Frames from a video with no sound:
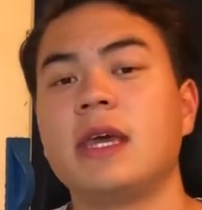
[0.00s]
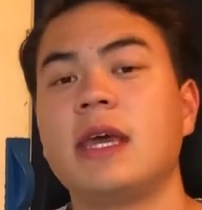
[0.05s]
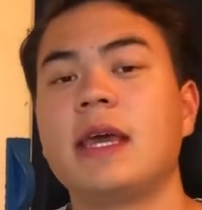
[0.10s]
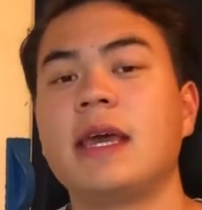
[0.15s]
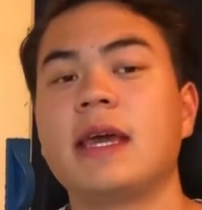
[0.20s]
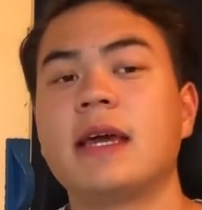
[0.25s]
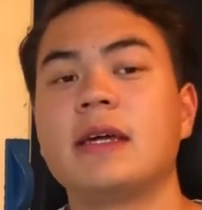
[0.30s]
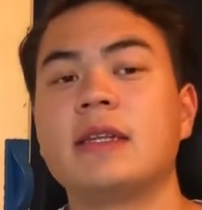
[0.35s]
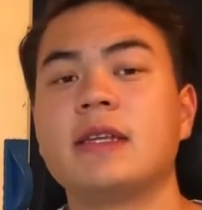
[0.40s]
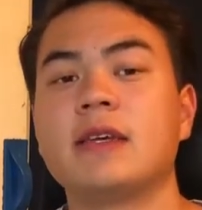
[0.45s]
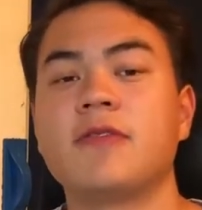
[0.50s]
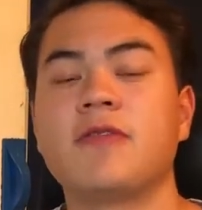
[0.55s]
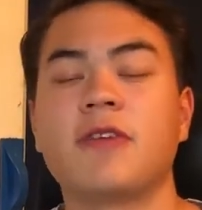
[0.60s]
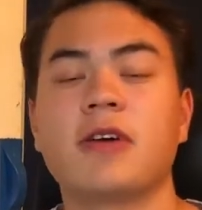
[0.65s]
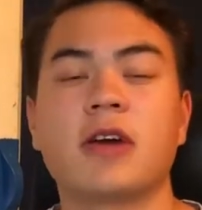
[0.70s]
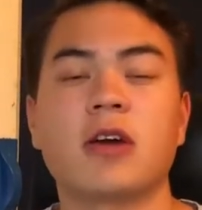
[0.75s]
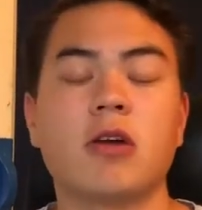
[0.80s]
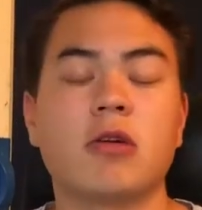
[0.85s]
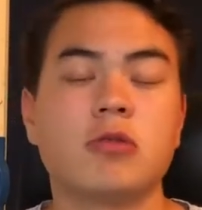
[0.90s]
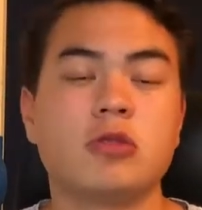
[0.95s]
and if
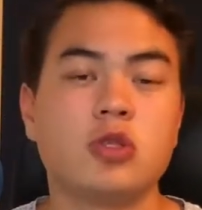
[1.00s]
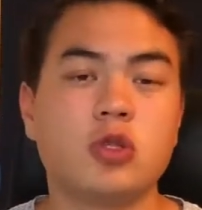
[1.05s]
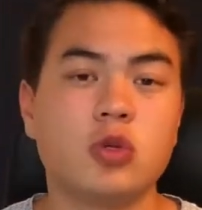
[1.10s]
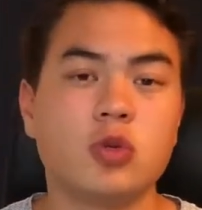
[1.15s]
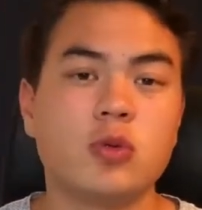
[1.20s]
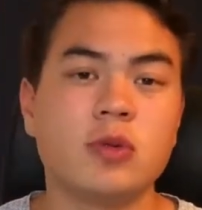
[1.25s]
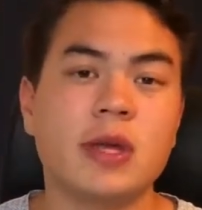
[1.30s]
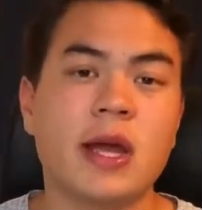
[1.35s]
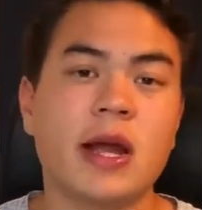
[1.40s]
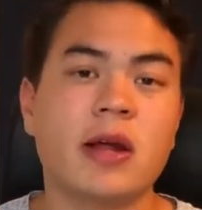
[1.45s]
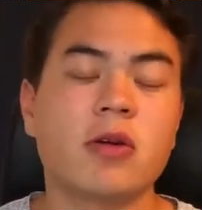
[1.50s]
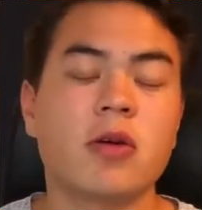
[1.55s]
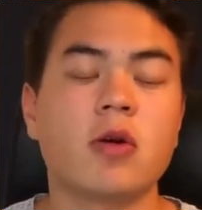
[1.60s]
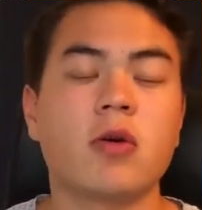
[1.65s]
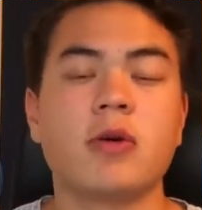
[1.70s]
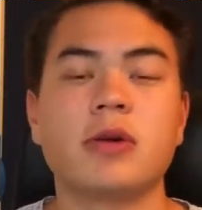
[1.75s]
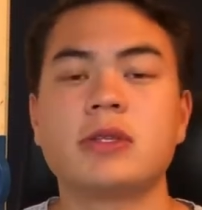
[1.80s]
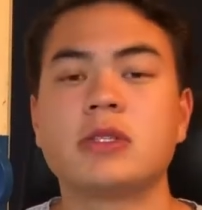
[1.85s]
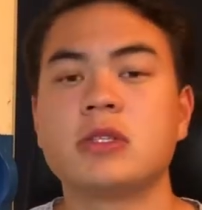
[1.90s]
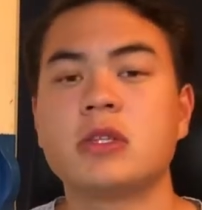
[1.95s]
I go too
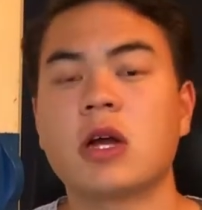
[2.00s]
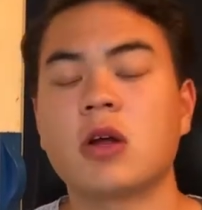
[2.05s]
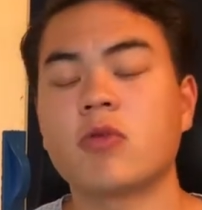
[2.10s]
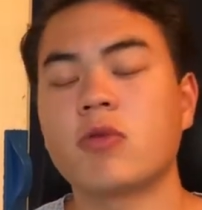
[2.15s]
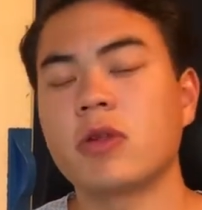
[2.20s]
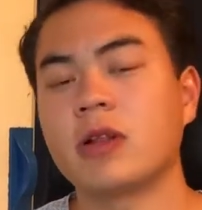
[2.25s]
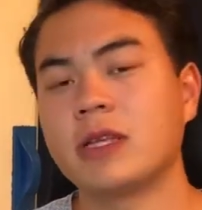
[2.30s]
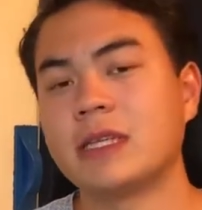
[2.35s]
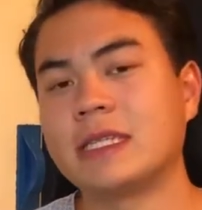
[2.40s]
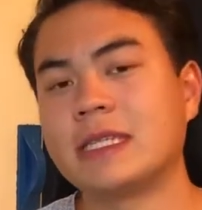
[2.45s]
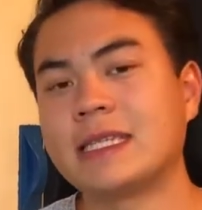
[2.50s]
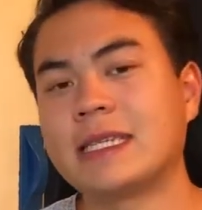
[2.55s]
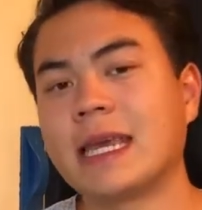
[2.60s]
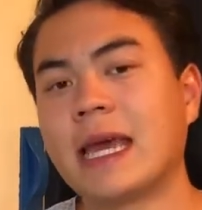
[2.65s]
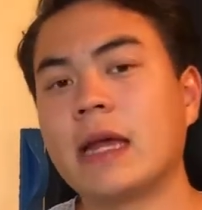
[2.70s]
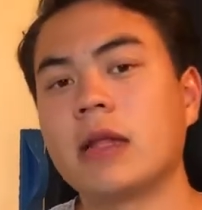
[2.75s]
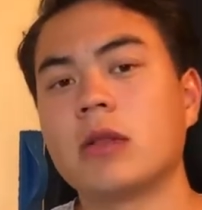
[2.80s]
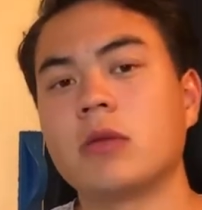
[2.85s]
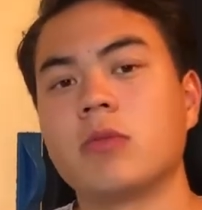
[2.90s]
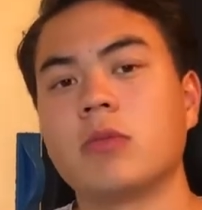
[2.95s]
narrow, it's not really
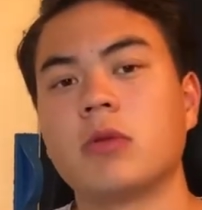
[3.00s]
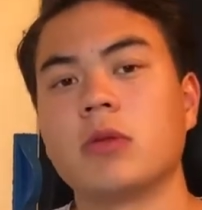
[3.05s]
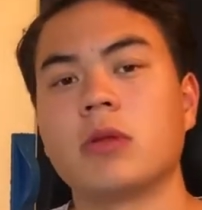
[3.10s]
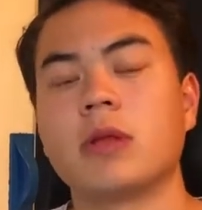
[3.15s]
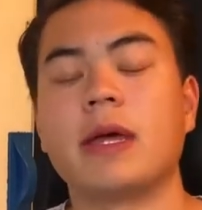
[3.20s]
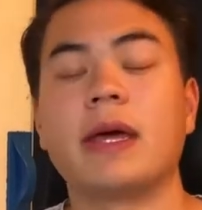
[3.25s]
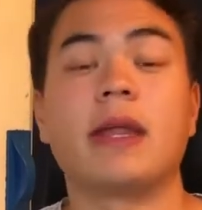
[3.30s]
scalable